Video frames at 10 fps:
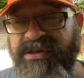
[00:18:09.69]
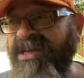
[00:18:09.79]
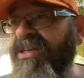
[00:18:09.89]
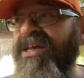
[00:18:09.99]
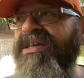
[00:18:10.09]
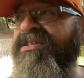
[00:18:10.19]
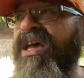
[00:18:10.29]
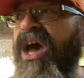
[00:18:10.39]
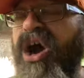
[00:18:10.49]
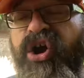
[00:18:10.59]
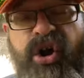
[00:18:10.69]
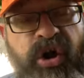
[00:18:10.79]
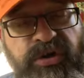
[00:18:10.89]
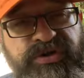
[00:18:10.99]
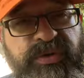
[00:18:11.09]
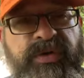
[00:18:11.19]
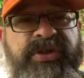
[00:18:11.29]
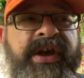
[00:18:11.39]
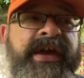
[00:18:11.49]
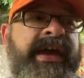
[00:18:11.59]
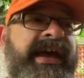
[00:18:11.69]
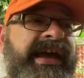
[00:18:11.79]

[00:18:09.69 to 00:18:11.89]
It is a cultural thing.